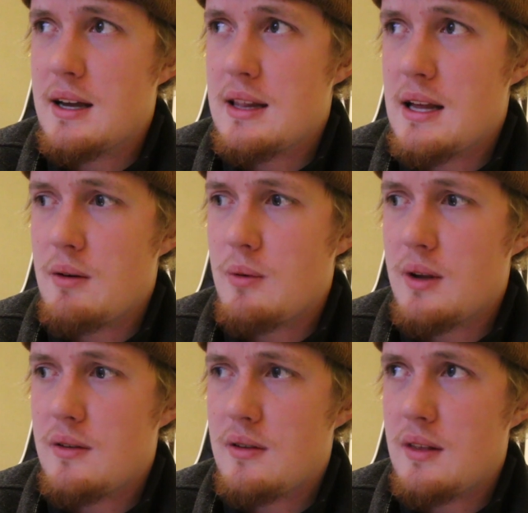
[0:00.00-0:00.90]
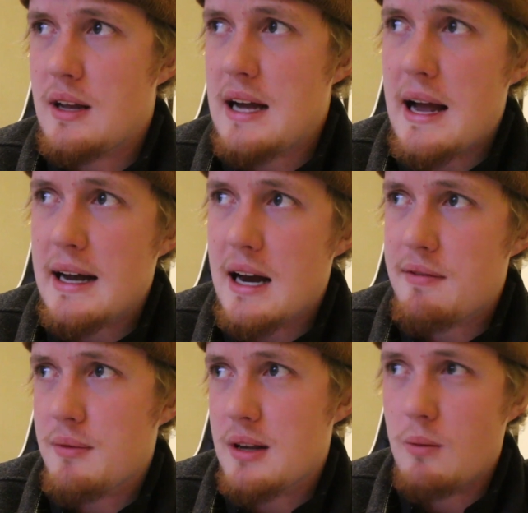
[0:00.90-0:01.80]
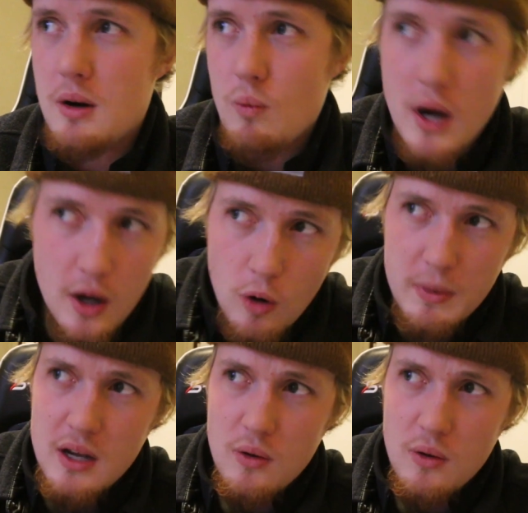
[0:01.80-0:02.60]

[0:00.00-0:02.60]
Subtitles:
And the guy got it from someone in Wyoming